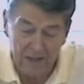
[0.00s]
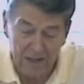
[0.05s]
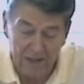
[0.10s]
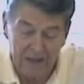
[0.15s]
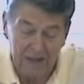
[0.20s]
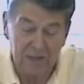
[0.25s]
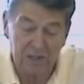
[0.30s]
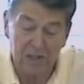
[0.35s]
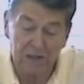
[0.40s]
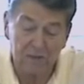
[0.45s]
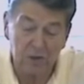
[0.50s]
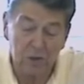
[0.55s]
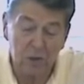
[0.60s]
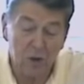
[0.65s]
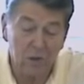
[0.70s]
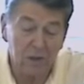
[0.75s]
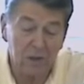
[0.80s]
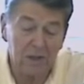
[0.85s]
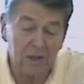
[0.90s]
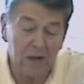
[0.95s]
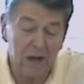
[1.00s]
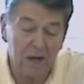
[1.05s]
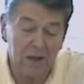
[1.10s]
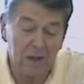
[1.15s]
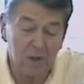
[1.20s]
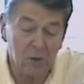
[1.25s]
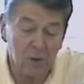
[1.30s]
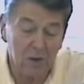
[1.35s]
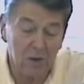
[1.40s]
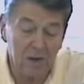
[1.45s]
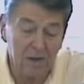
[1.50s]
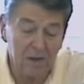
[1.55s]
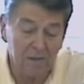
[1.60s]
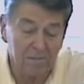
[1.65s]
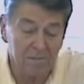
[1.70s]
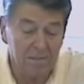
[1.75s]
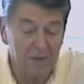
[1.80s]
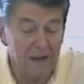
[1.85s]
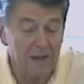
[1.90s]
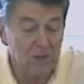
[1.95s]
As they've shown at Contadora,
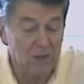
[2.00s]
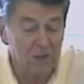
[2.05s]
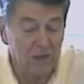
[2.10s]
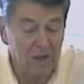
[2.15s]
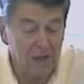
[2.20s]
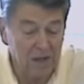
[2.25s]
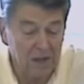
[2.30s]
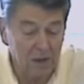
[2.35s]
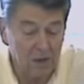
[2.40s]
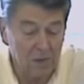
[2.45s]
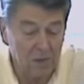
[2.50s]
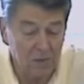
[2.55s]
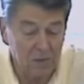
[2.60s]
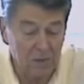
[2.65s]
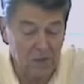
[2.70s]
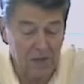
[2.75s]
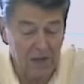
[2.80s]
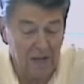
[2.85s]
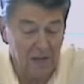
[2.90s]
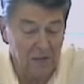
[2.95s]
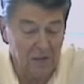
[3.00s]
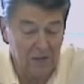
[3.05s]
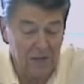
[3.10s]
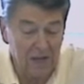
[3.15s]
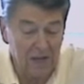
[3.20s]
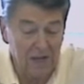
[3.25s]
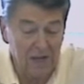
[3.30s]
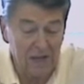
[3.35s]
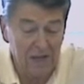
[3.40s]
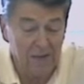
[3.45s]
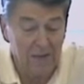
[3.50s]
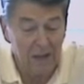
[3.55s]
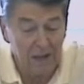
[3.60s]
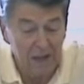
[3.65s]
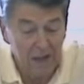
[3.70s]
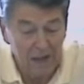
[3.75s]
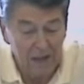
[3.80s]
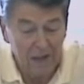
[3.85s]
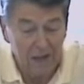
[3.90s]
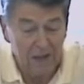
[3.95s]
Manzanillo, San Jose,
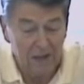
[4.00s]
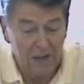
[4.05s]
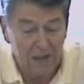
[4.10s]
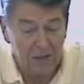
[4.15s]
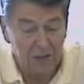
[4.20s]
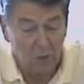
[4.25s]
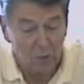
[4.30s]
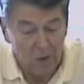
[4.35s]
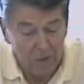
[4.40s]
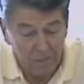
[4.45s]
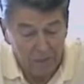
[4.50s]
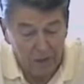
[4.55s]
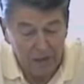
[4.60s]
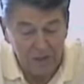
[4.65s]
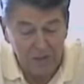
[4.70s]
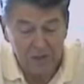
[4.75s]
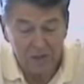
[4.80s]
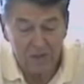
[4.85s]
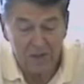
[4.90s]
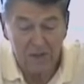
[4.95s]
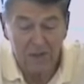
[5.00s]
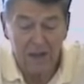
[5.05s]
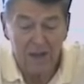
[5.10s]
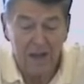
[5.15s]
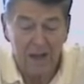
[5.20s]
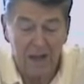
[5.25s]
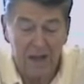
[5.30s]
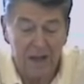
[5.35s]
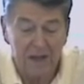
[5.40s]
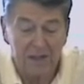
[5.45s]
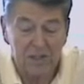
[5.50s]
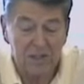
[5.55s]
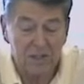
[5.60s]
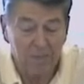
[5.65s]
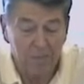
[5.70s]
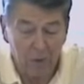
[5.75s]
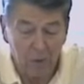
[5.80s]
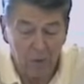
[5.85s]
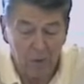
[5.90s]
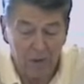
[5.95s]
Esquipulas, and
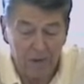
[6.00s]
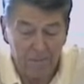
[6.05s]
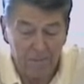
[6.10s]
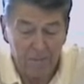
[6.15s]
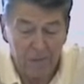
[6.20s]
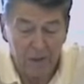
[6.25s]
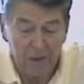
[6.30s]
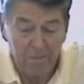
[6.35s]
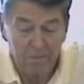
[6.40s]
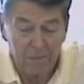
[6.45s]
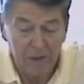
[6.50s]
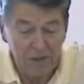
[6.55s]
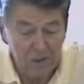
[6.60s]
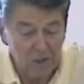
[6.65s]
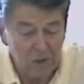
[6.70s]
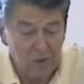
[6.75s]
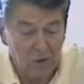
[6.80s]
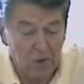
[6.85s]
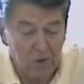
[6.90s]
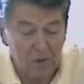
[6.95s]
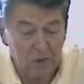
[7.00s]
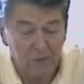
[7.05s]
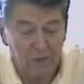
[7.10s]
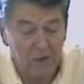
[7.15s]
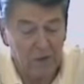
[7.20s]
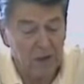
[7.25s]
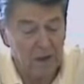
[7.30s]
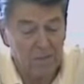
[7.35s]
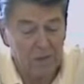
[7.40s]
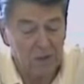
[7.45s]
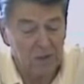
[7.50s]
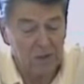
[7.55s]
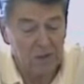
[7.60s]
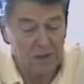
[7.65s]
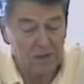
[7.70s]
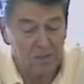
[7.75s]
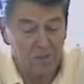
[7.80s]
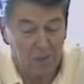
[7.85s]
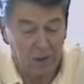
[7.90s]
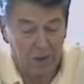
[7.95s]
Sapoa, peace talks for them are
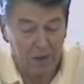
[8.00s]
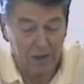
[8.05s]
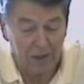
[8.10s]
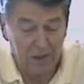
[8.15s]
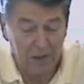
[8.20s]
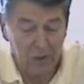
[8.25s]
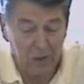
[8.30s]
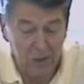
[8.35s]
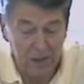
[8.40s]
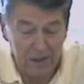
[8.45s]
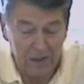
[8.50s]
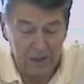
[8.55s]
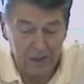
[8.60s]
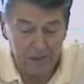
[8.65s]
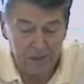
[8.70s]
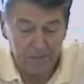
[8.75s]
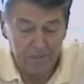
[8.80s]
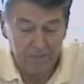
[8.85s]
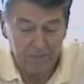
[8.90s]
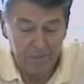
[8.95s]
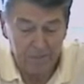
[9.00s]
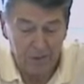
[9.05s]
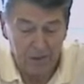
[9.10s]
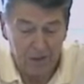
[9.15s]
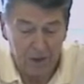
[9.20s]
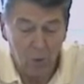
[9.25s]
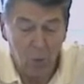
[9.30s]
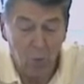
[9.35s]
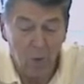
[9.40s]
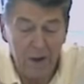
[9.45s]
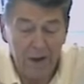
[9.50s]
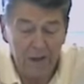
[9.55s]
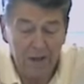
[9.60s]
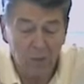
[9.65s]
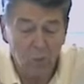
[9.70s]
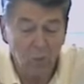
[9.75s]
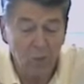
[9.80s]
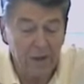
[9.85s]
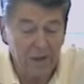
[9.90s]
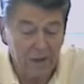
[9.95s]
just political theater, a way
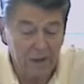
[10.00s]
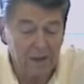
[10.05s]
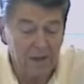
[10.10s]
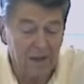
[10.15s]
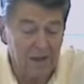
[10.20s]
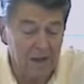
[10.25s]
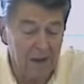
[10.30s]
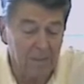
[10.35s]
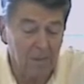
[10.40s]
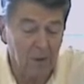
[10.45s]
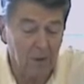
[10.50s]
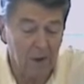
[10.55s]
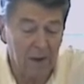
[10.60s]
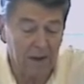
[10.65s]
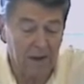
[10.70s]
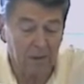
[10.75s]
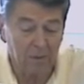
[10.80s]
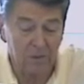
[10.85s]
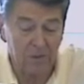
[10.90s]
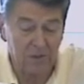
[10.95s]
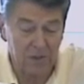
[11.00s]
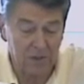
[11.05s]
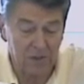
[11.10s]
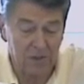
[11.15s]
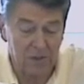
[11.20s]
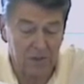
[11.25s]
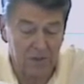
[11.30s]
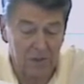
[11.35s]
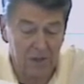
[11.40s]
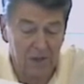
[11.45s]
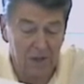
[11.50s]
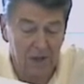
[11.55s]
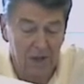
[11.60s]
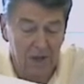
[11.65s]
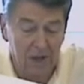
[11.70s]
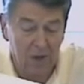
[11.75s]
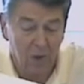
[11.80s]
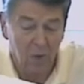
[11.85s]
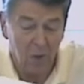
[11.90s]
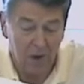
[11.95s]
to weaken the democratic resistance
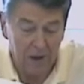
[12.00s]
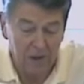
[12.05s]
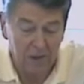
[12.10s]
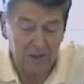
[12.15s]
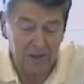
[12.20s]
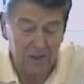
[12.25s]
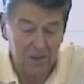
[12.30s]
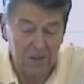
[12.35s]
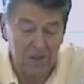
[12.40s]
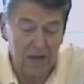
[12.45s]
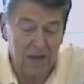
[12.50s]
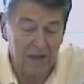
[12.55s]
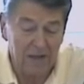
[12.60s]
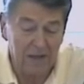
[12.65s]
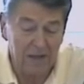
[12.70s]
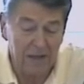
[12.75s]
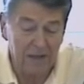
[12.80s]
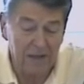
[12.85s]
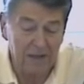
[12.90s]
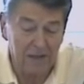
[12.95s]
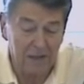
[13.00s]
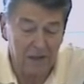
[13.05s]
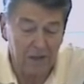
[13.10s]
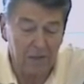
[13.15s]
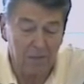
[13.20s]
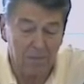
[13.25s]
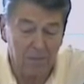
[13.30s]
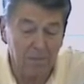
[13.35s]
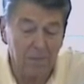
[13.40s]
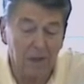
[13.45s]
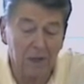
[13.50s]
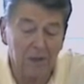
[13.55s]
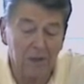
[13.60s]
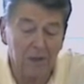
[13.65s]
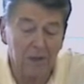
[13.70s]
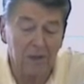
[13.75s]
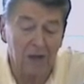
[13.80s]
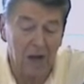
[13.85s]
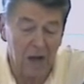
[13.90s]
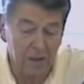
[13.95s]
while consolidating their
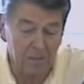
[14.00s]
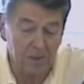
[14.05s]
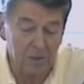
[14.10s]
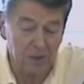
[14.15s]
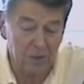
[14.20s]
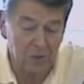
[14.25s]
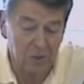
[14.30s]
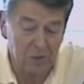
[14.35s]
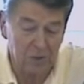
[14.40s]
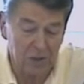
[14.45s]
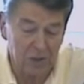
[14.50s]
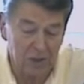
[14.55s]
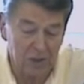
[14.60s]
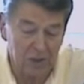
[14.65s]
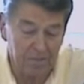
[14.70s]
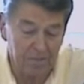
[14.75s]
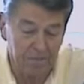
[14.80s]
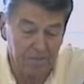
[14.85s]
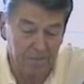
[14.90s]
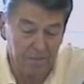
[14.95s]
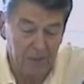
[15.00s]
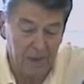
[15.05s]
militant communist regime.